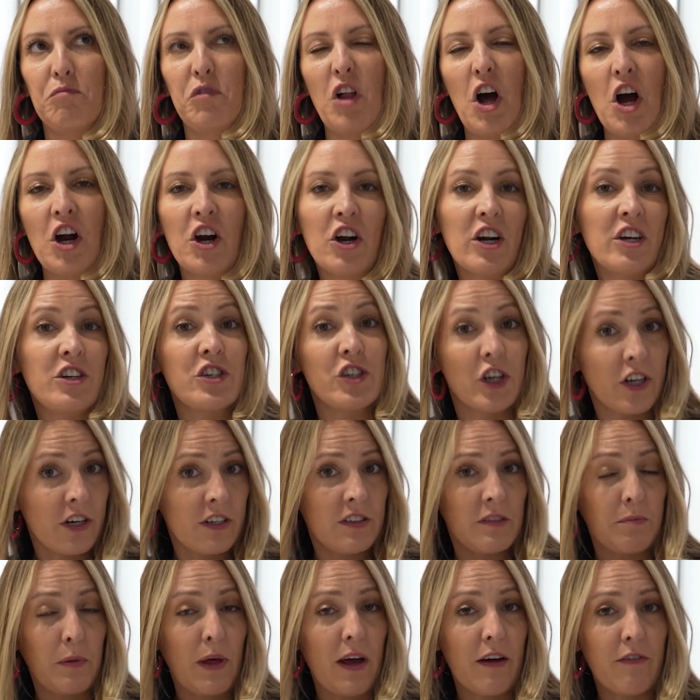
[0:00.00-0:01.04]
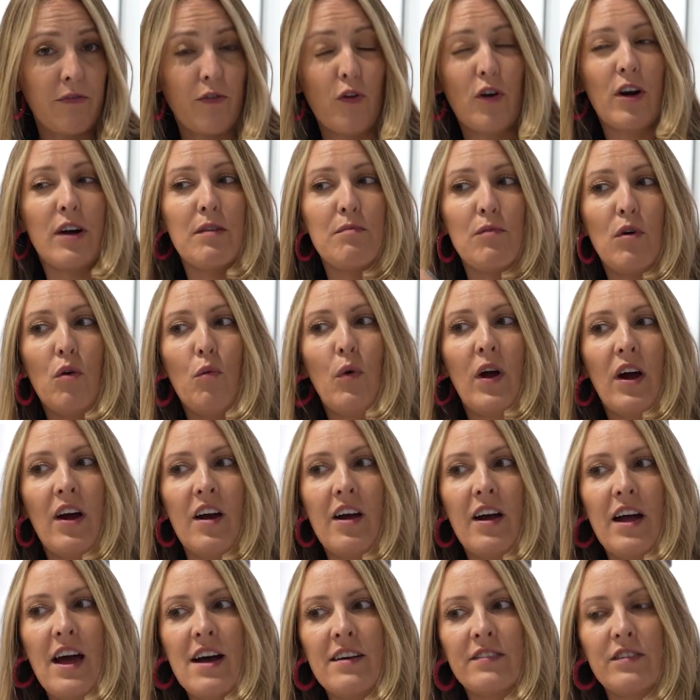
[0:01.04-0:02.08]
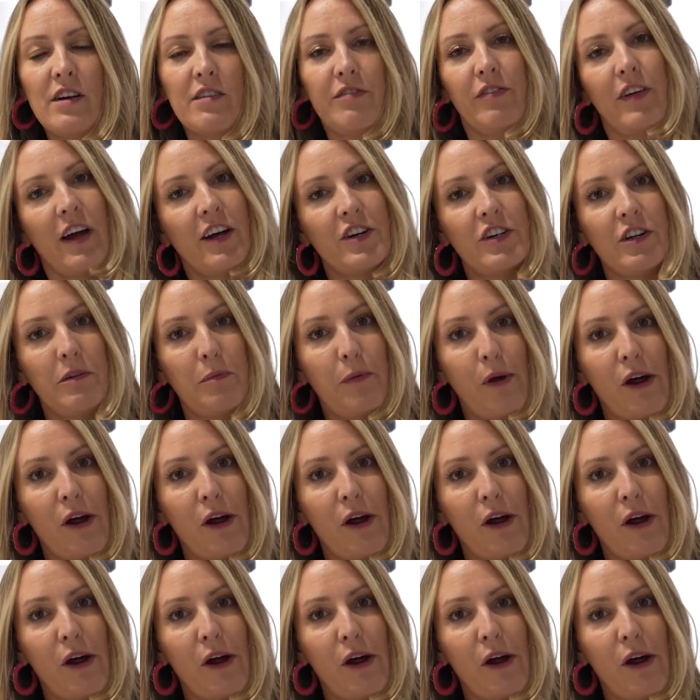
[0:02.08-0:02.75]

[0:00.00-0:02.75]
longer endurance platform, whereas our flagship